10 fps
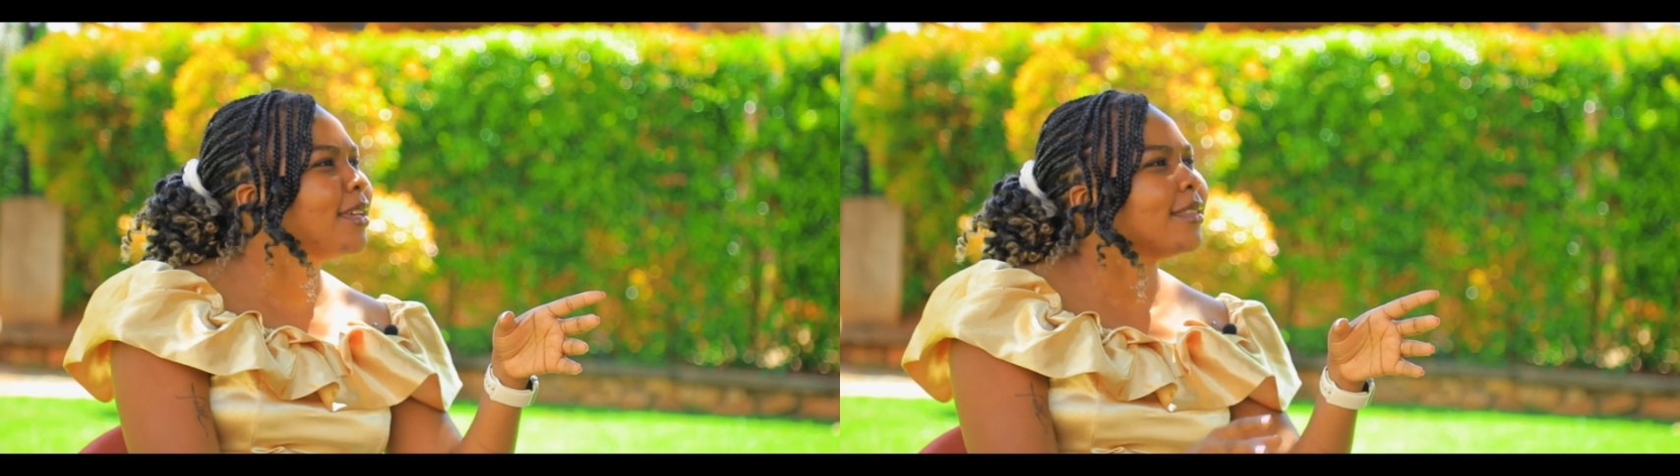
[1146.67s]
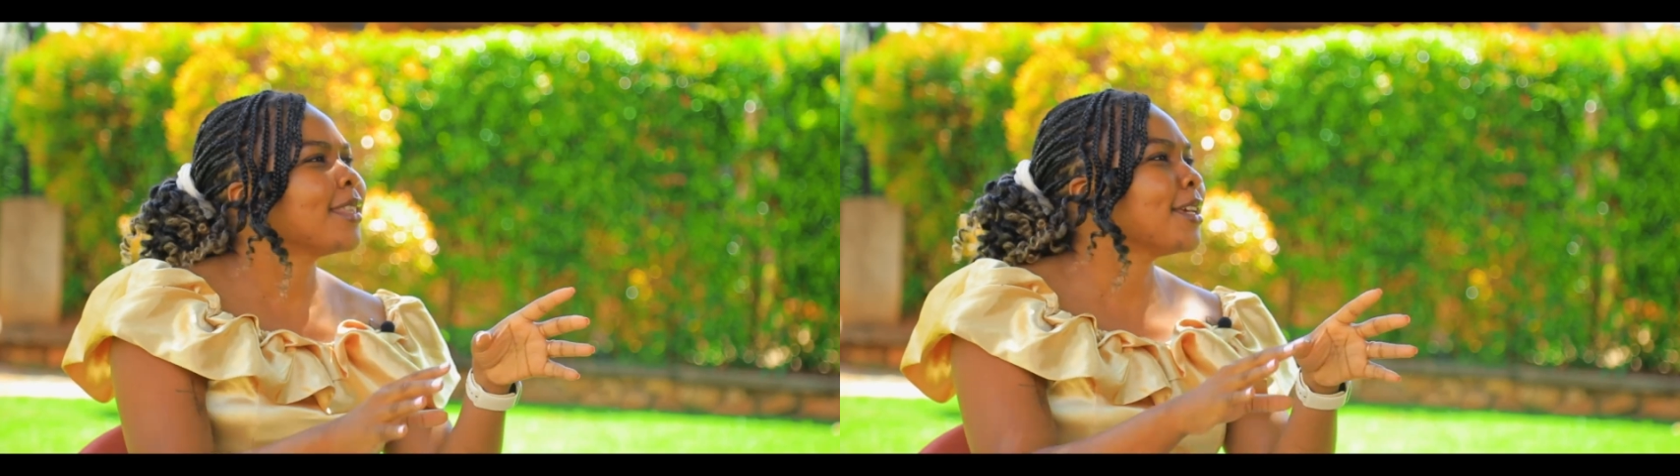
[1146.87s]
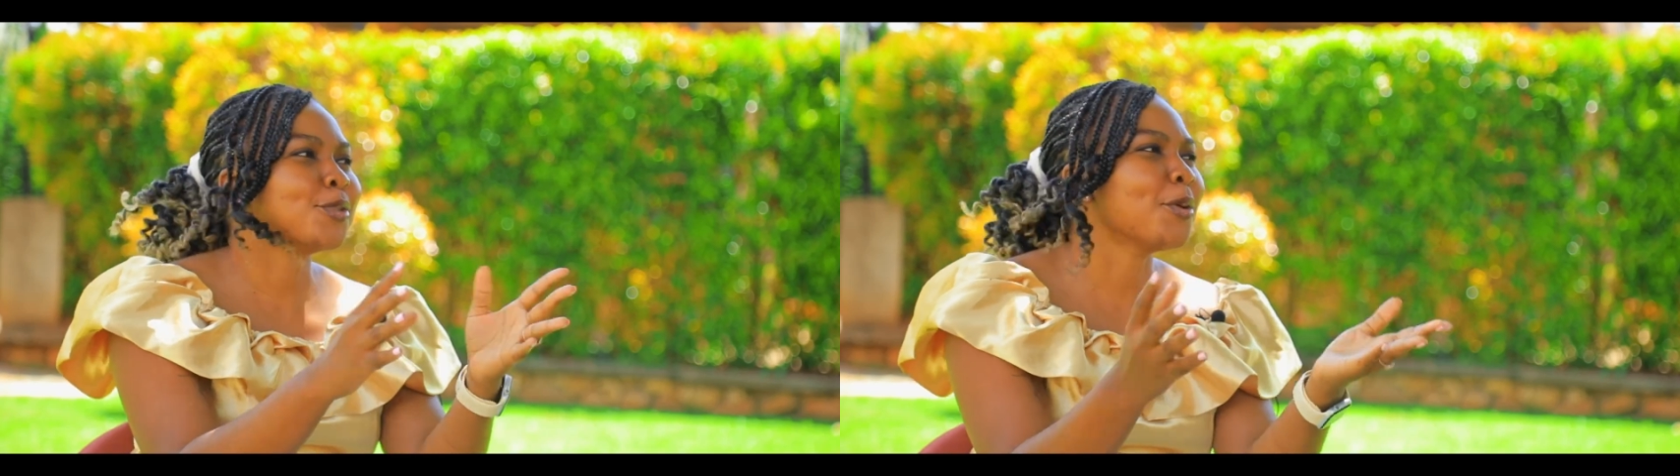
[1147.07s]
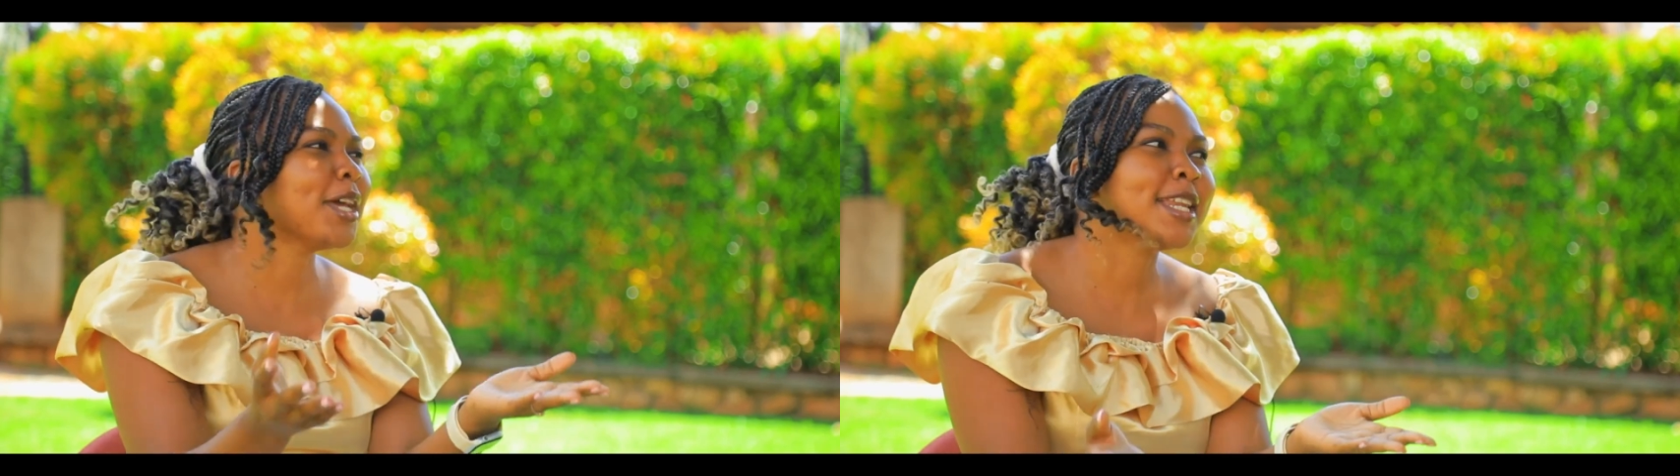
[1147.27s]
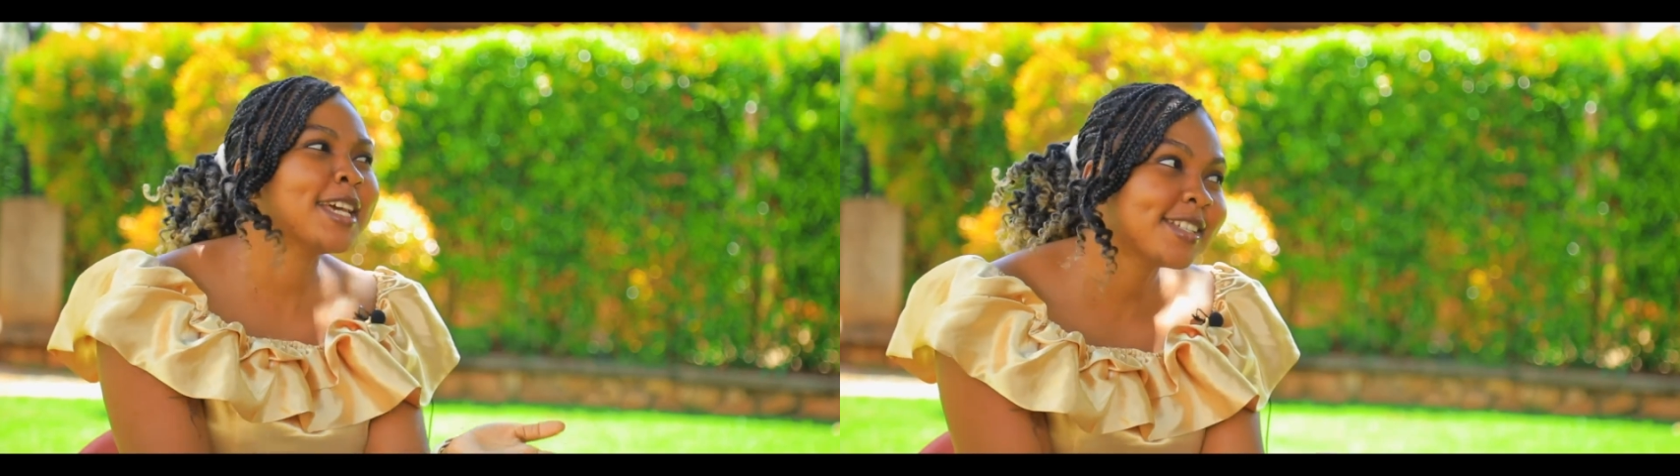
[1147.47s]
there is no
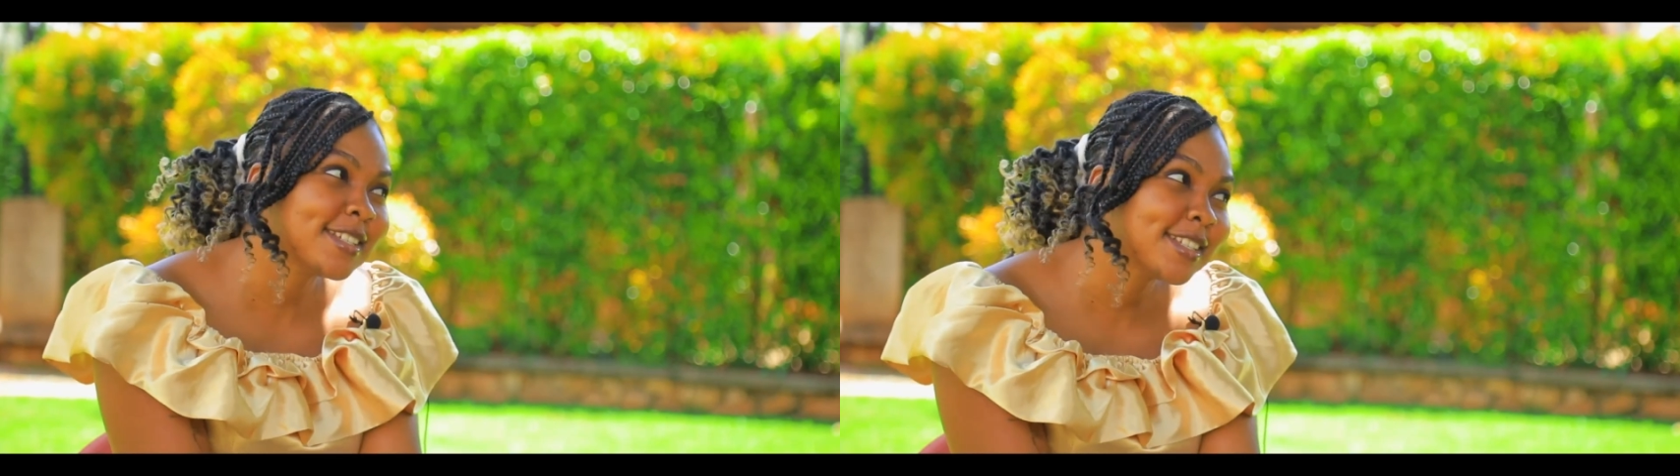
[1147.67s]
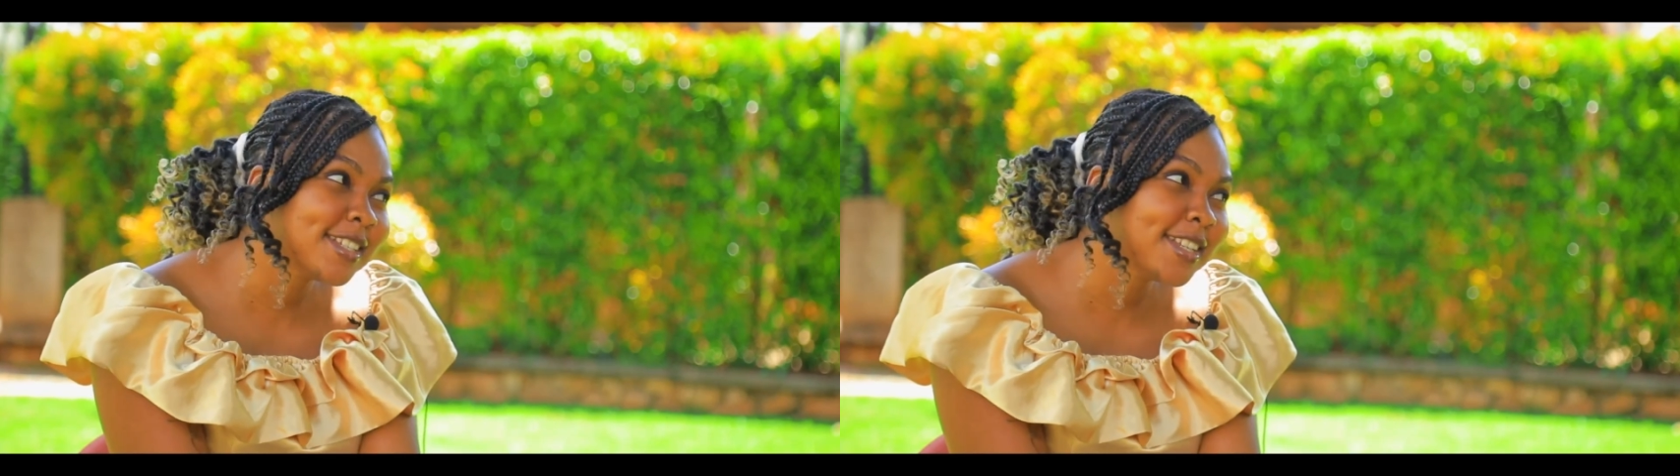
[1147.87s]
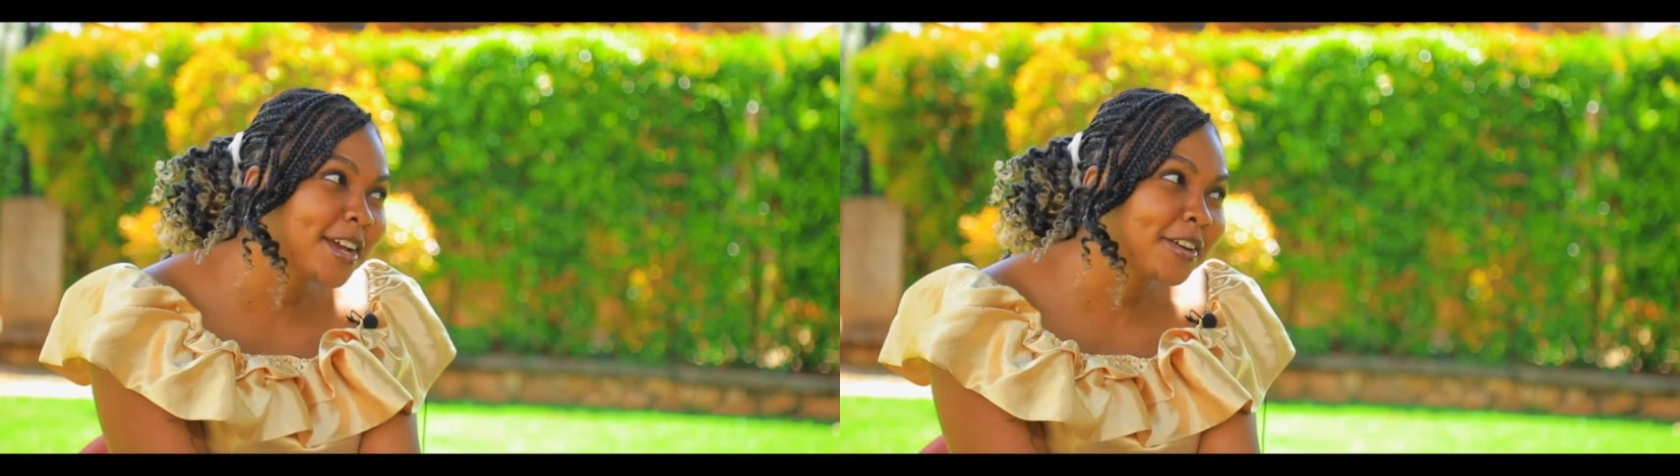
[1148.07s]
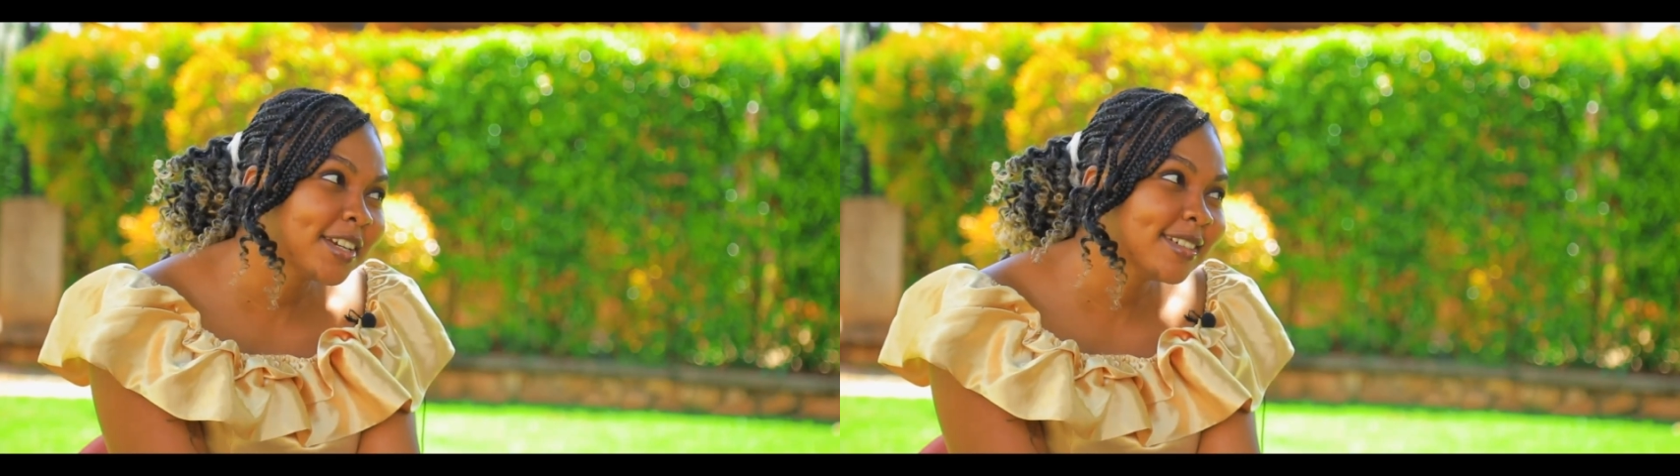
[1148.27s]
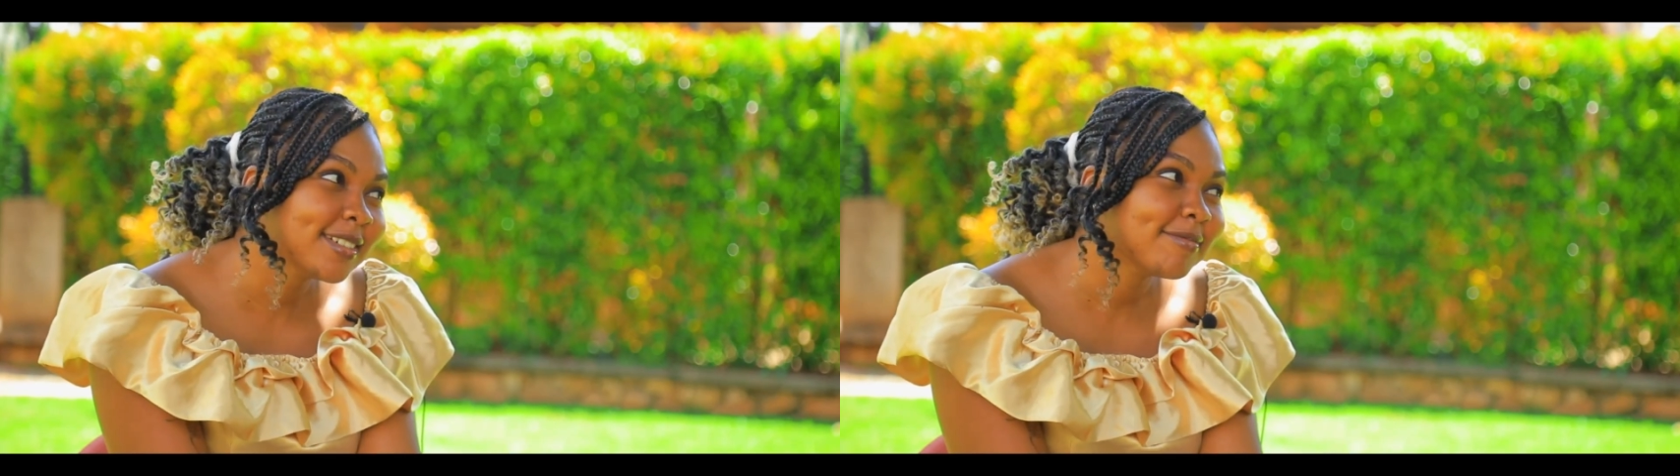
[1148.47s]
energy engineering